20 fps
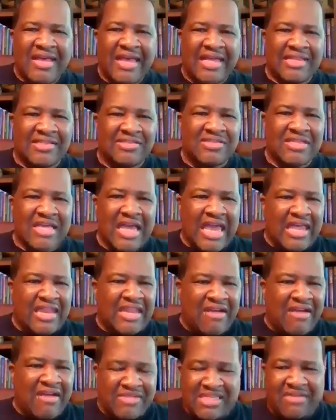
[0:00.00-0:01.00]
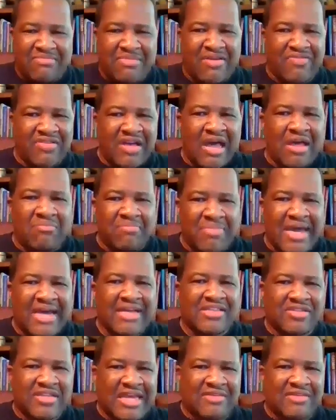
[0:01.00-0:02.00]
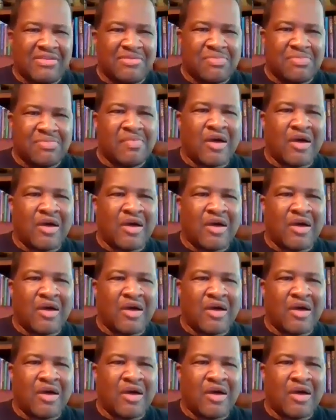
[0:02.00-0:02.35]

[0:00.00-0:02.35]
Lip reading: And every time I've gone back to that